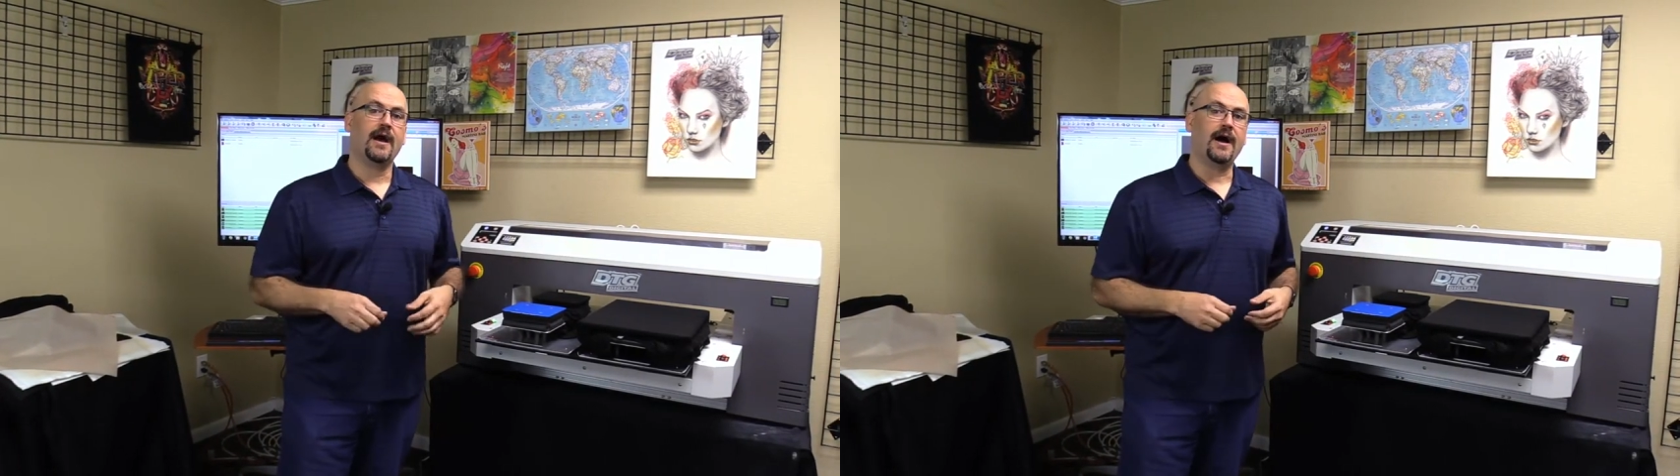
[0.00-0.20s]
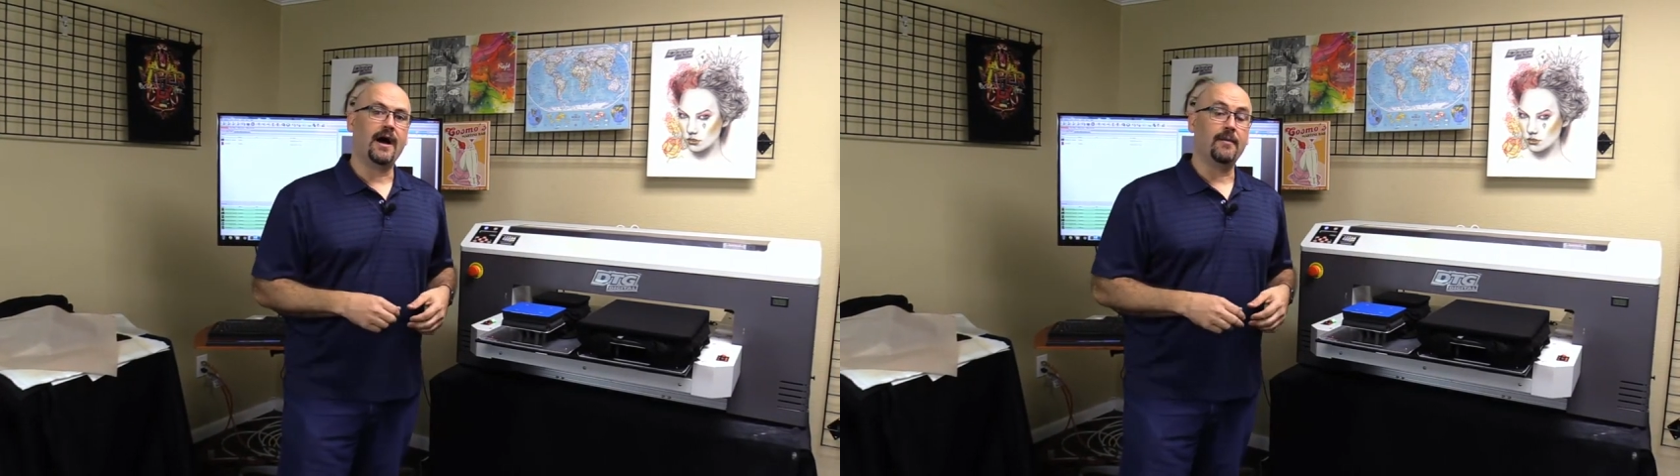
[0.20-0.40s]

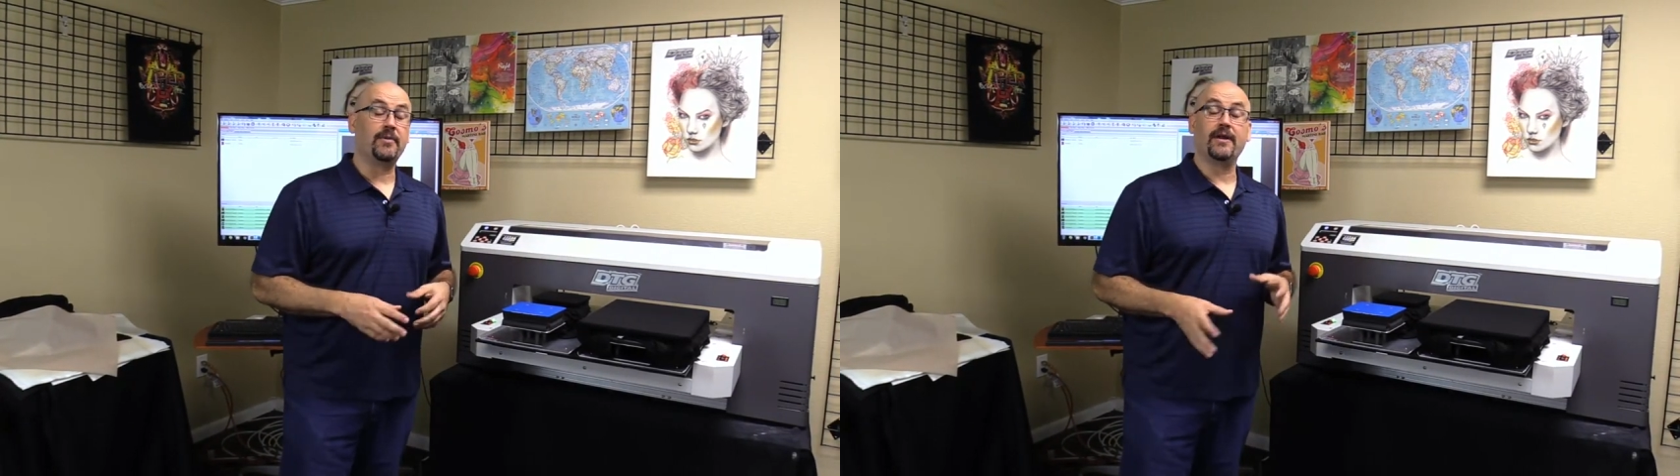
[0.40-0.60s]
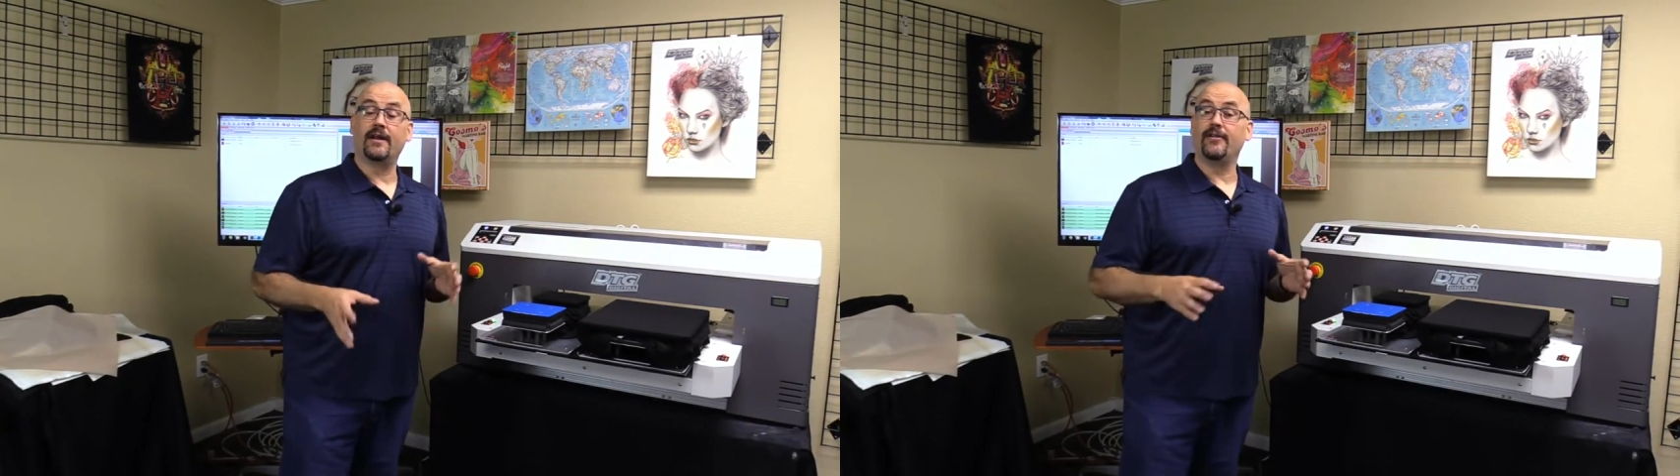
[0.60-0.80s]
uh,
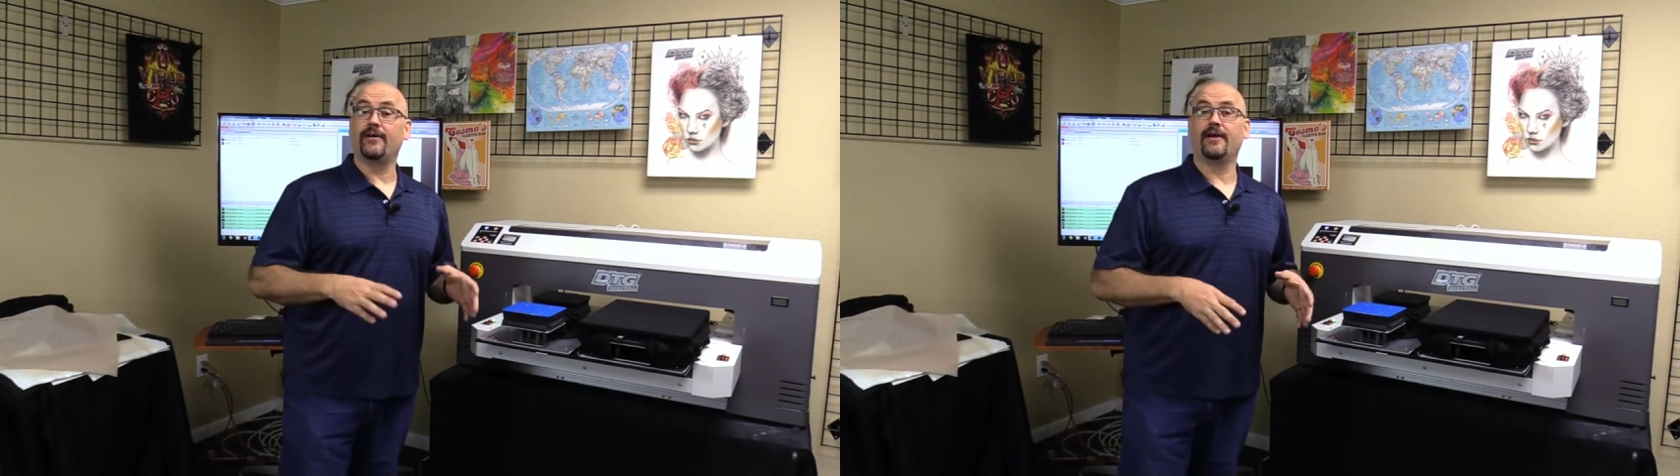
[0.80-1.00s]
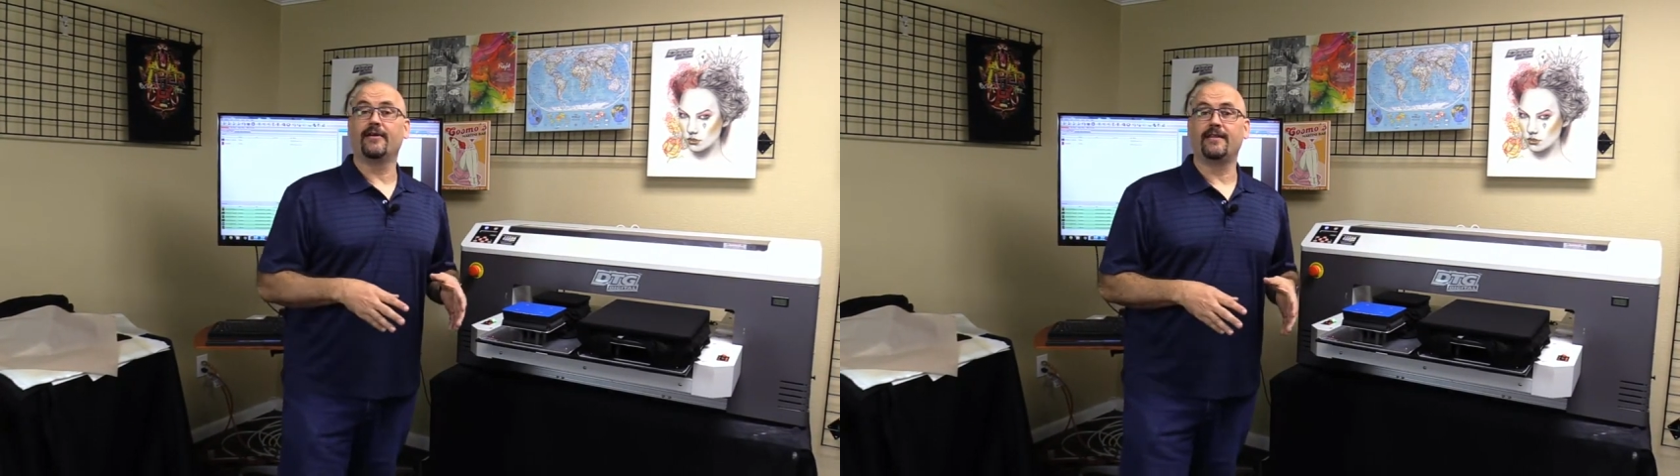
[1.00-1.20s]
but
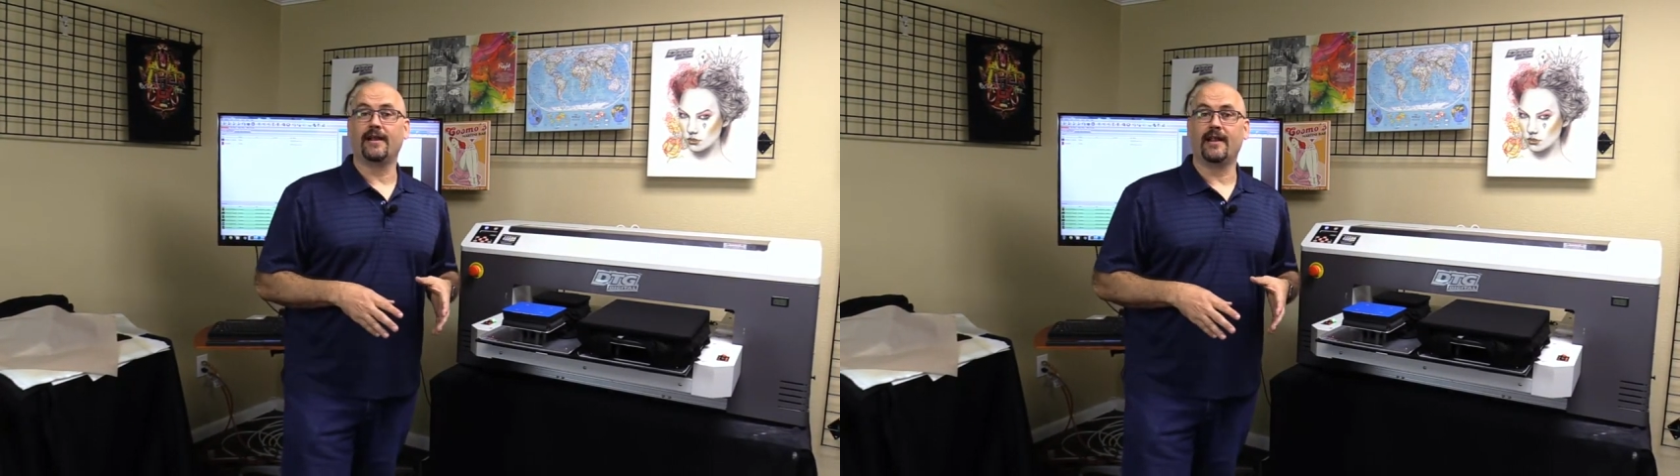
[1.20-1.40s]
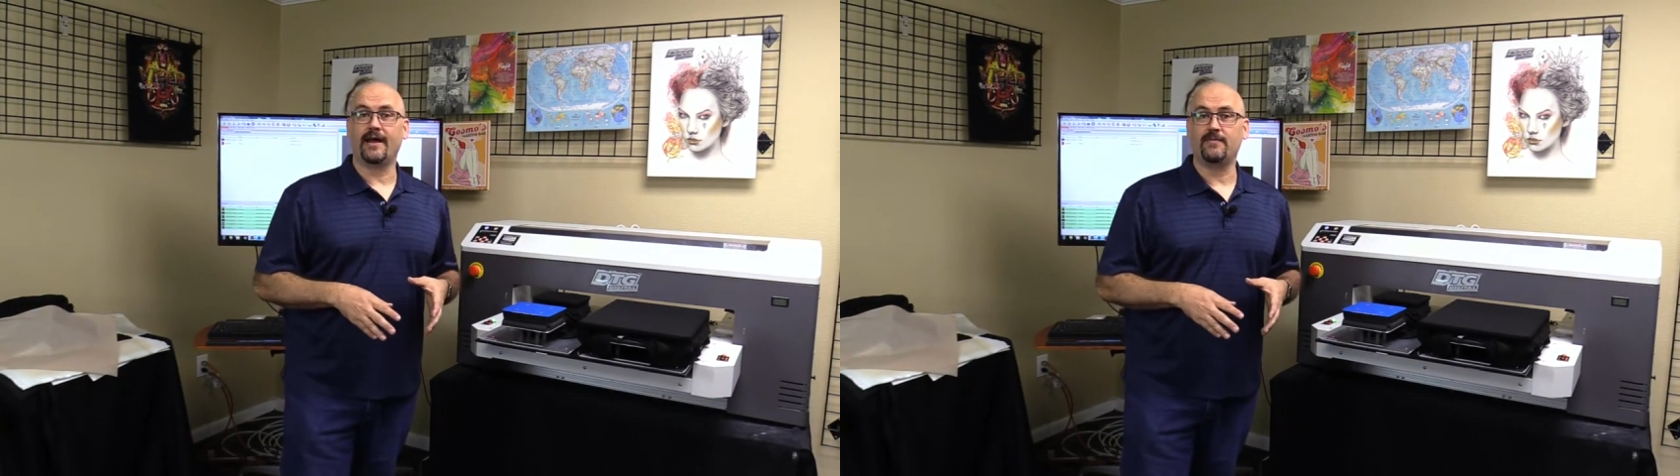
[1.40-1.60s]
another area that a
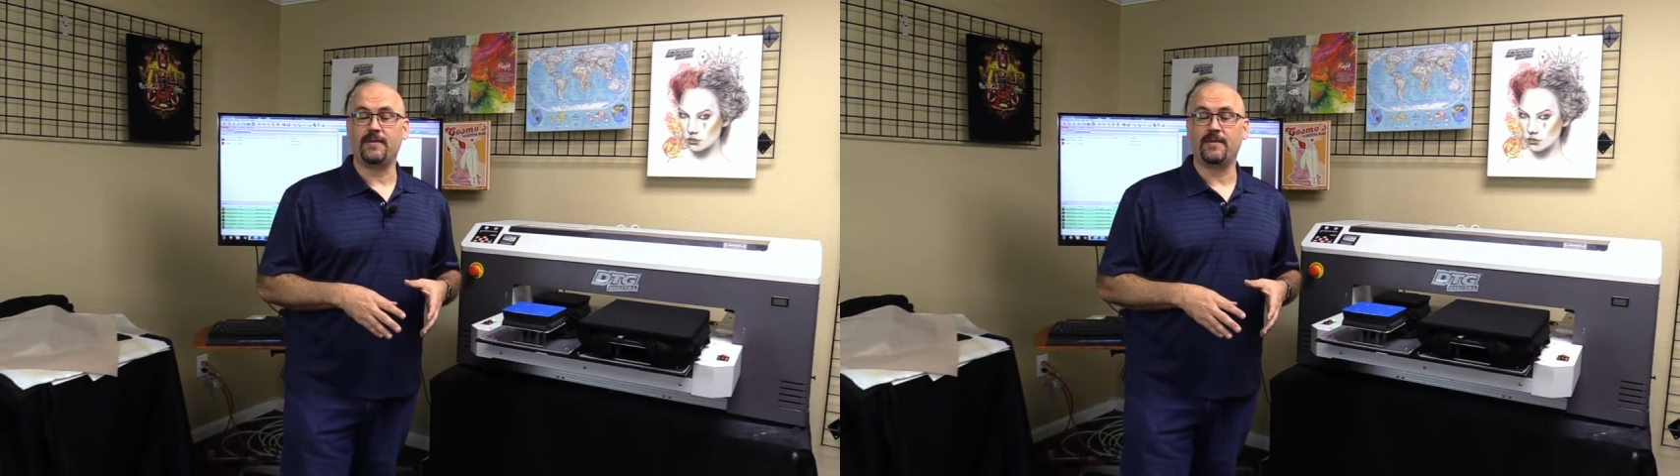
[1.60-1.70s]
lot of